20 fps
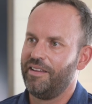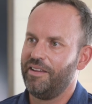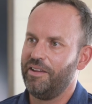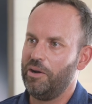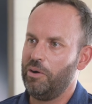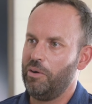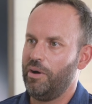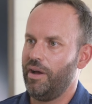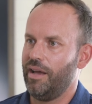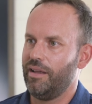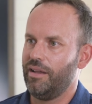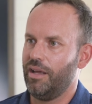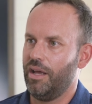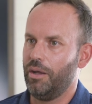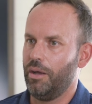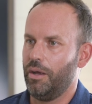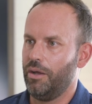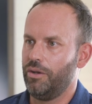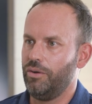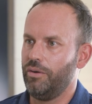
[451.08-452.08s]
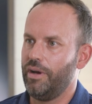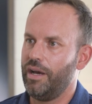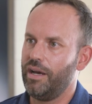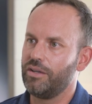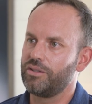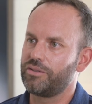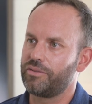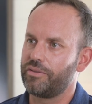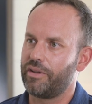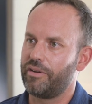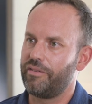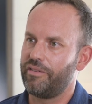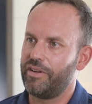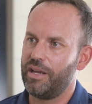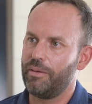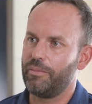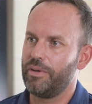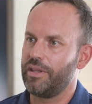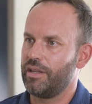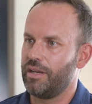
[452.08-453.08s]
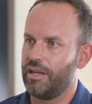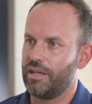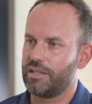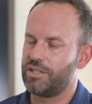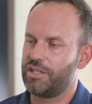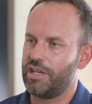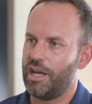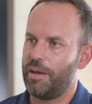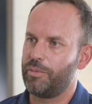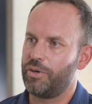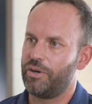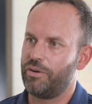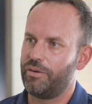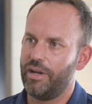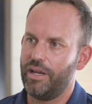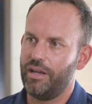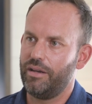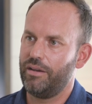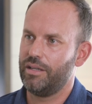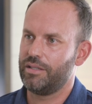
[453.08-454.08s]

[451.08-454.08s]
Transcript: you know, a new house for their family, the next chapter, right?